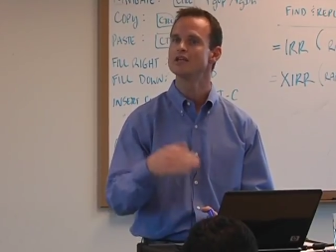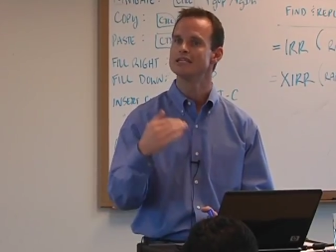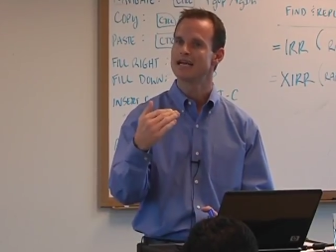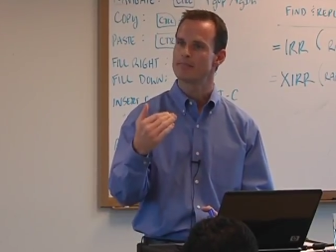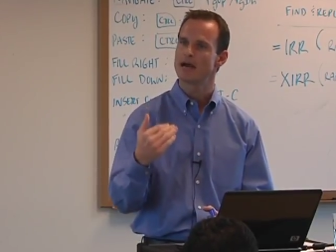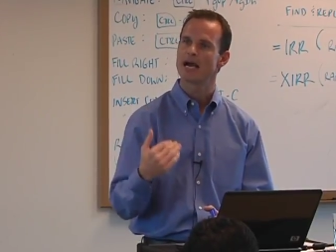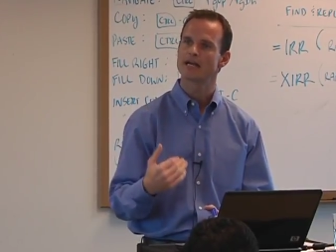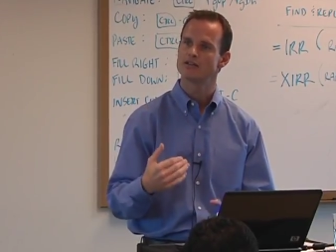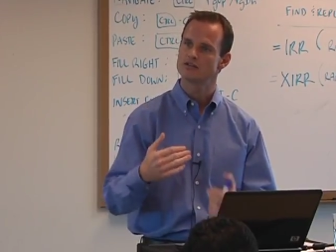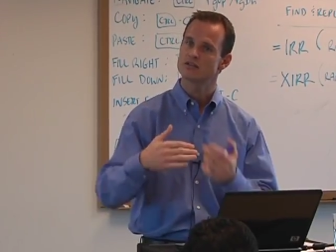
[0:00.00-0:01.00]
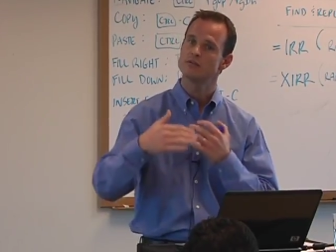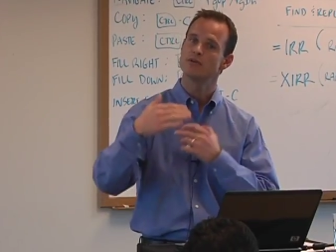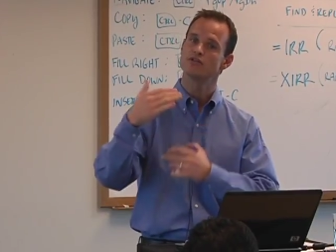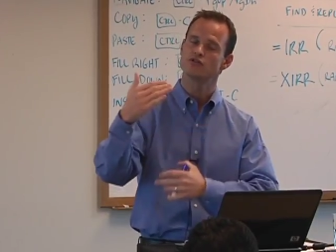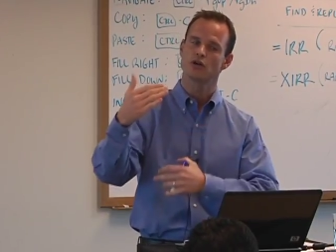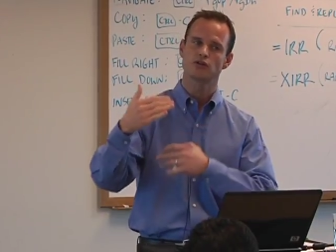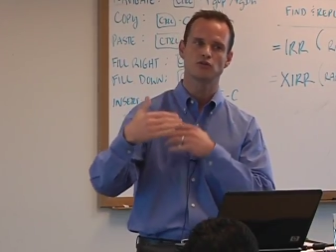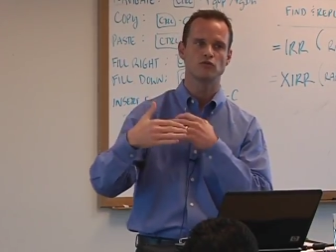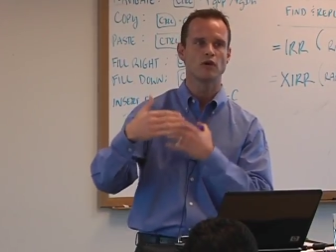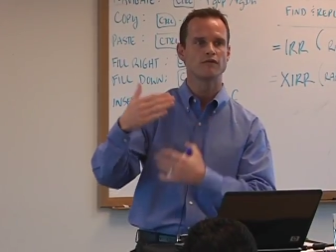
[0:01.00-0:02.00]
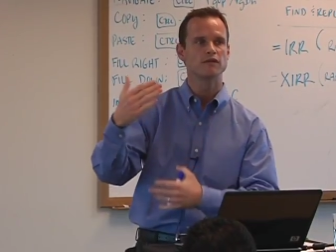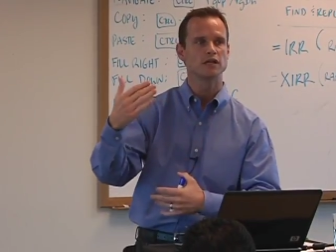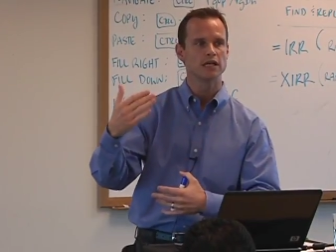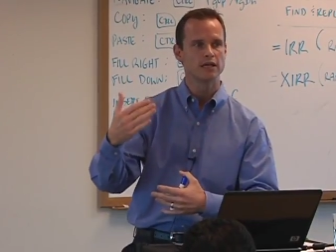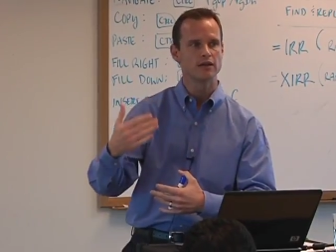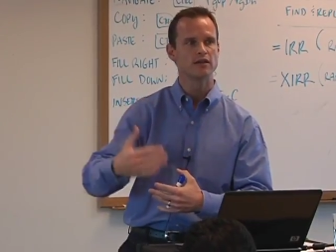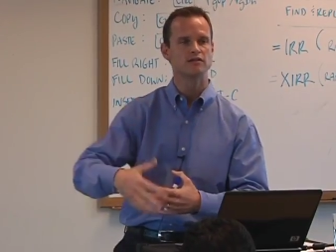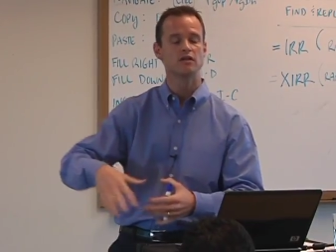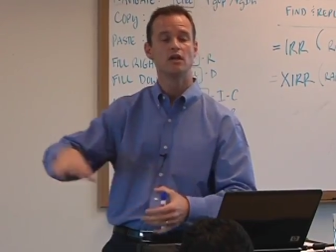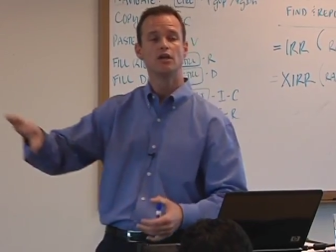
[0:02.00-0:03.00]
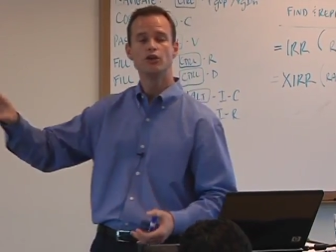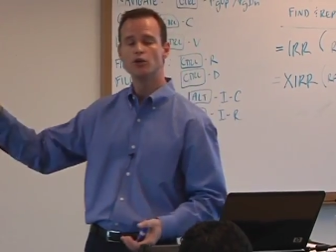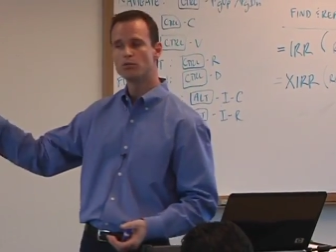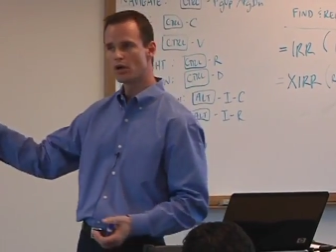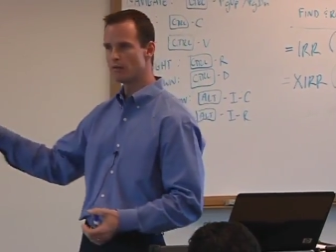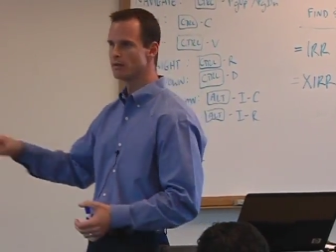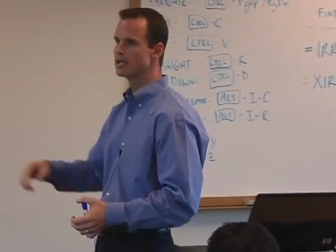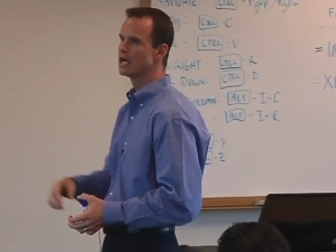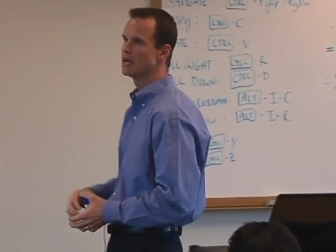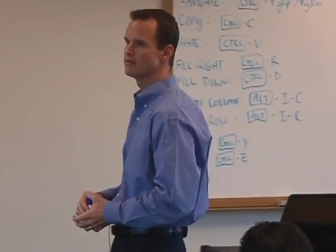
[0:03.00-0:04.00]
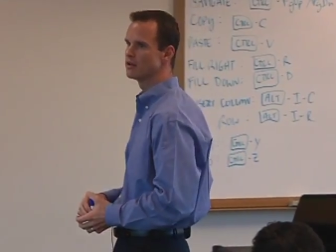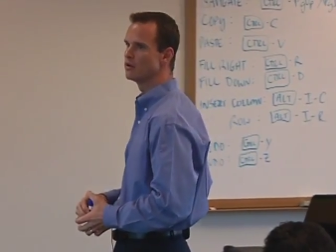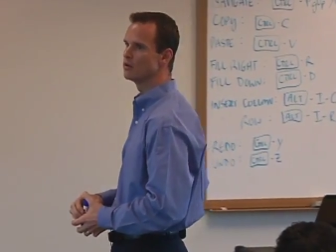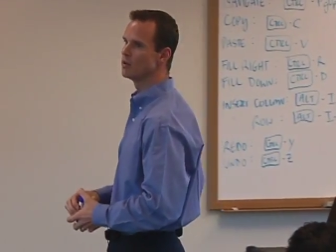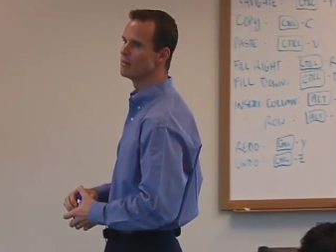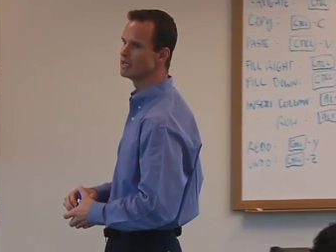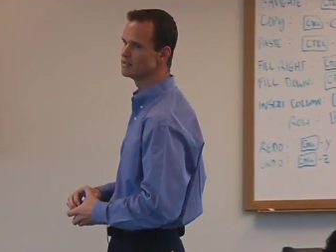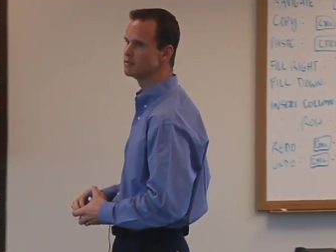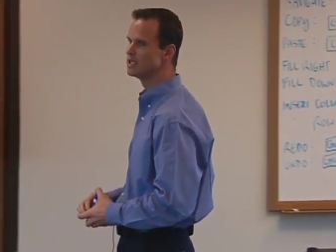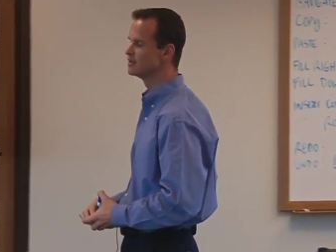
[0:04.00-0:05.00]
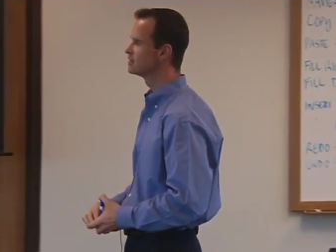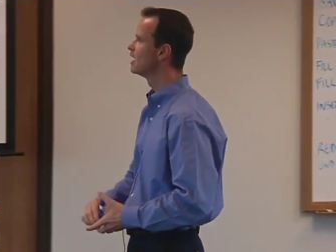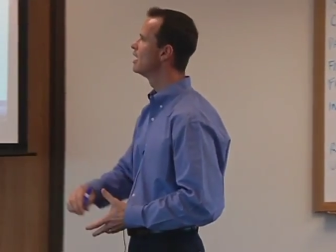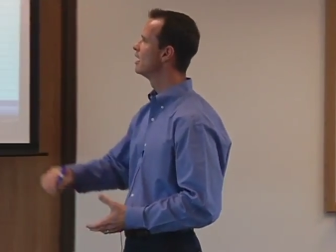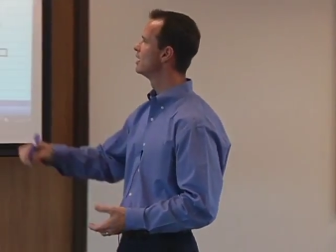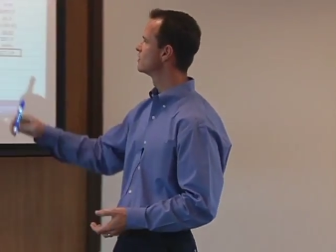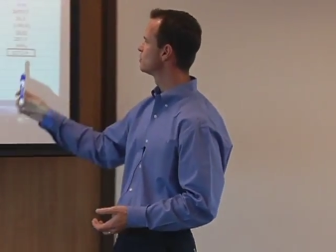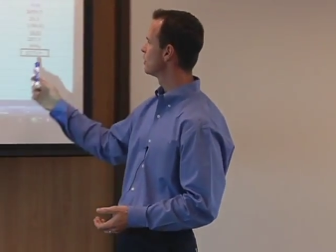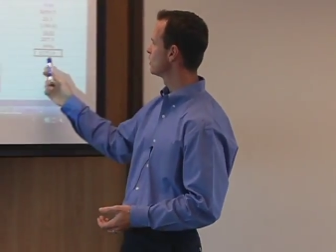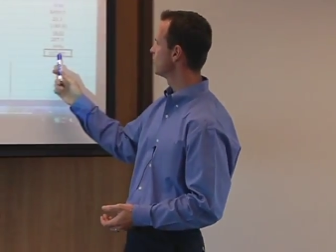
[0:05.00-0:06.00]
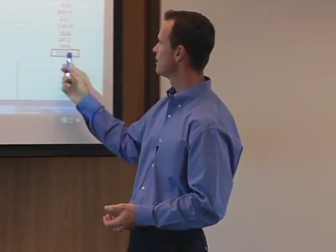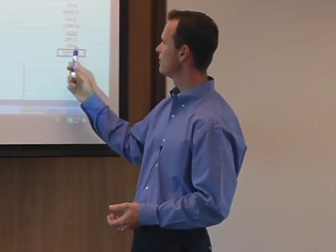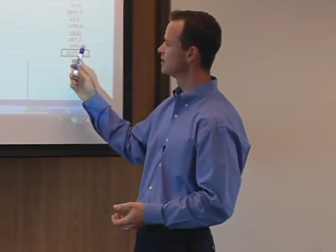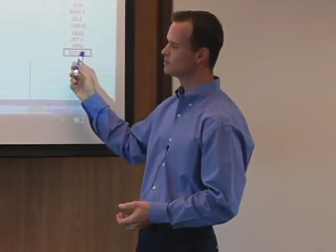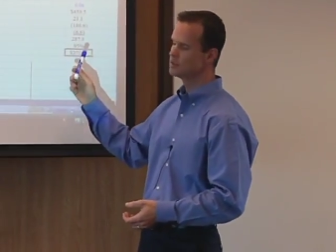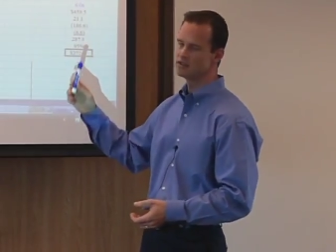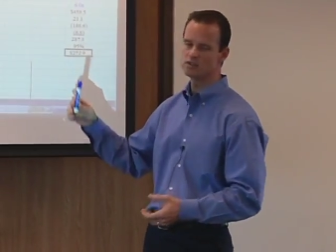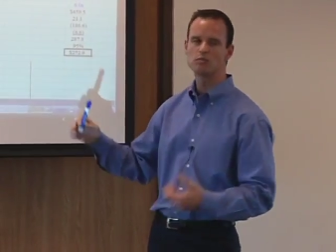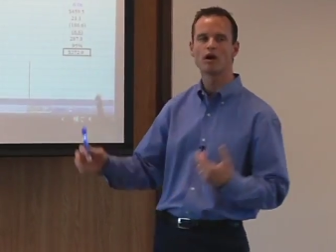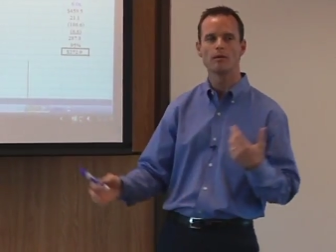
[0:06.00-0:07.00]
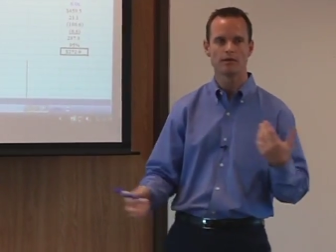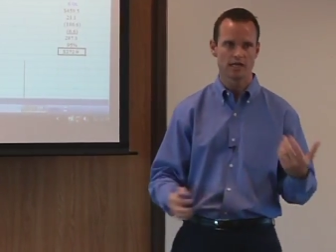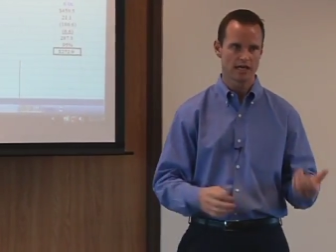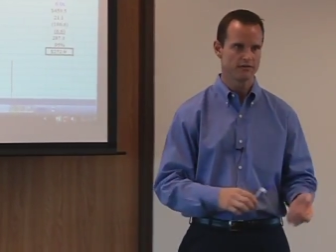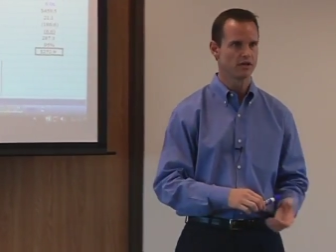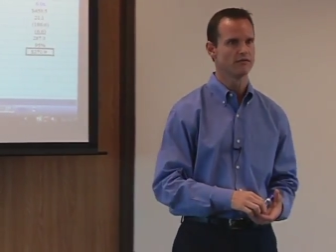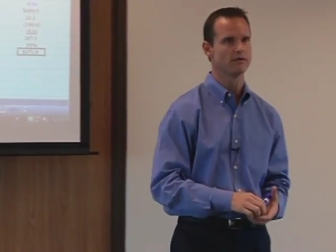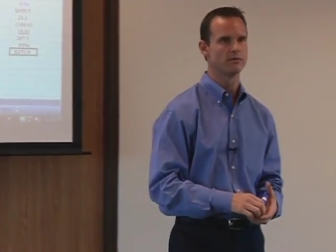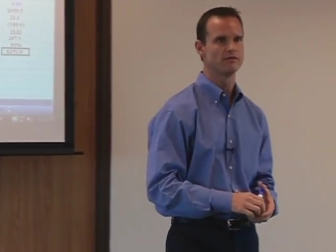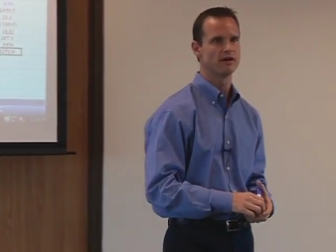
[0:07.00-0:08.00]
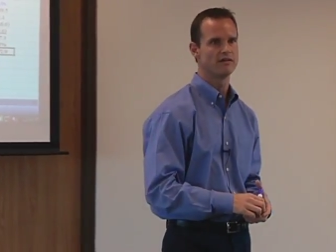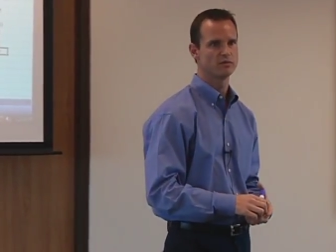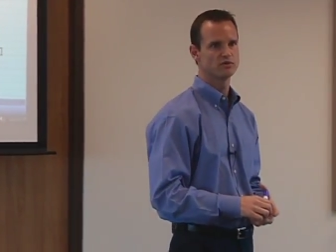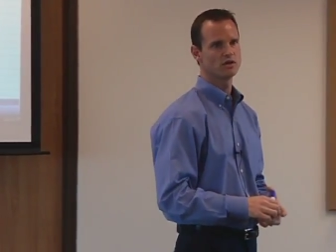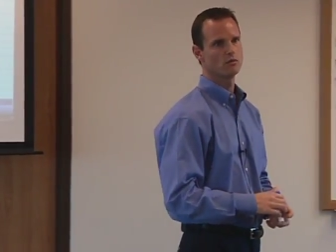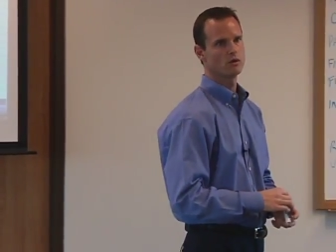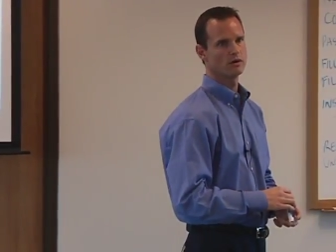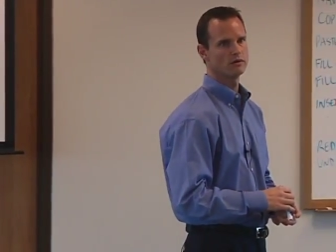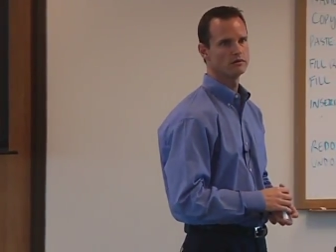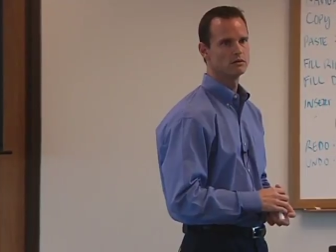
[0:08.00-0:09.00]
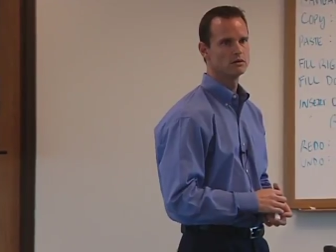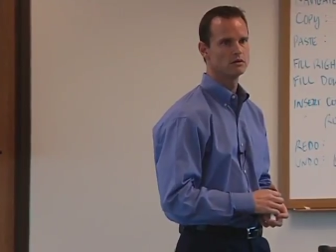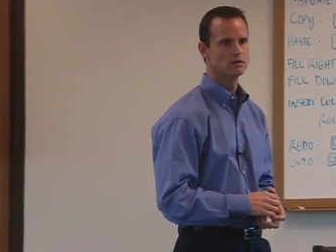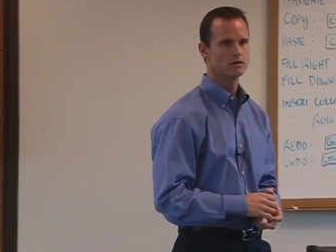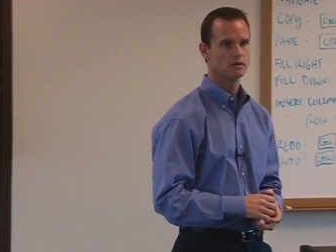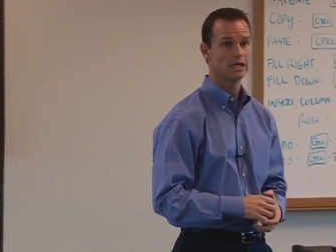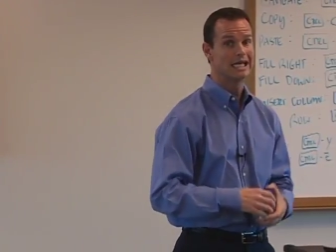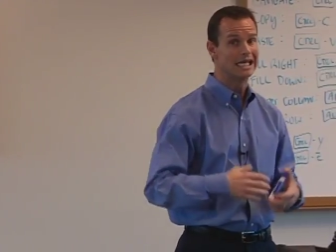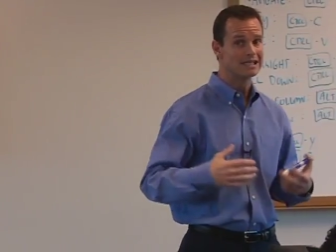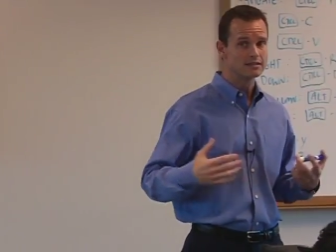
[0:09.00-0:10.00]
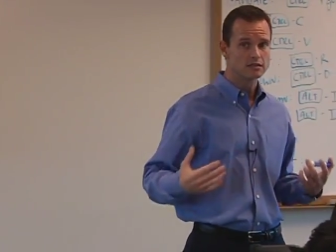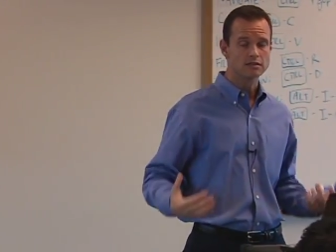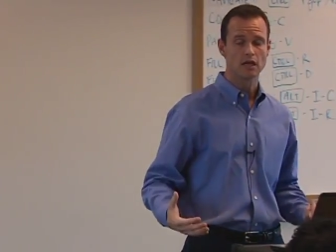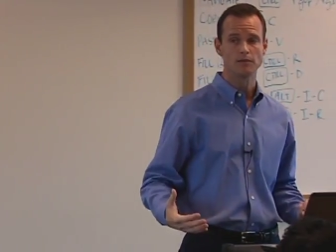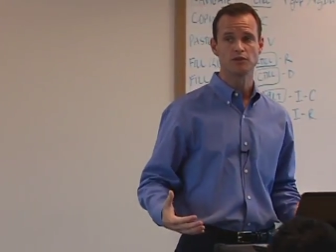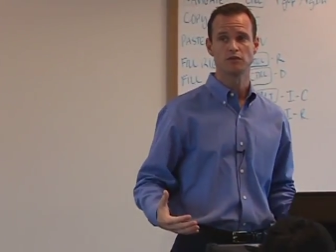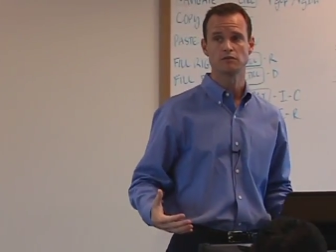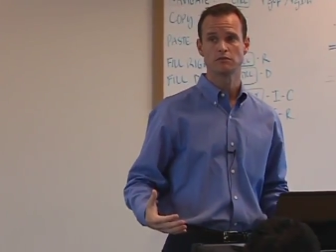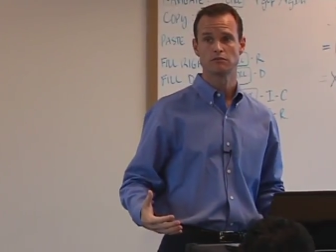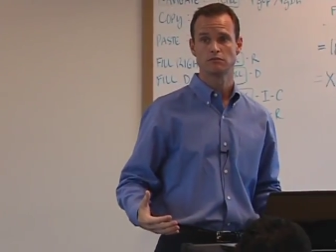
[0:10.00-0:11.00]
A debt package is going to be structured roughly like this. You're probably going to have to go to a mezz piece, and as part of that mezz piece, you're probably going to have to give up a 5% warrant. Right? It's an assumption.